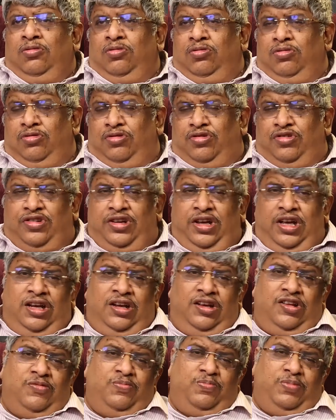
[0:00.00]
whose
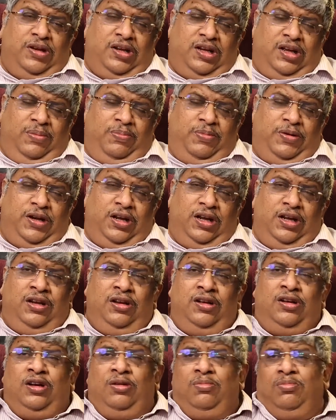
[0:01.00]
share as per capita
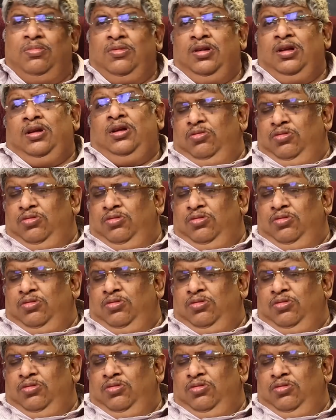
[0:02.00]
income,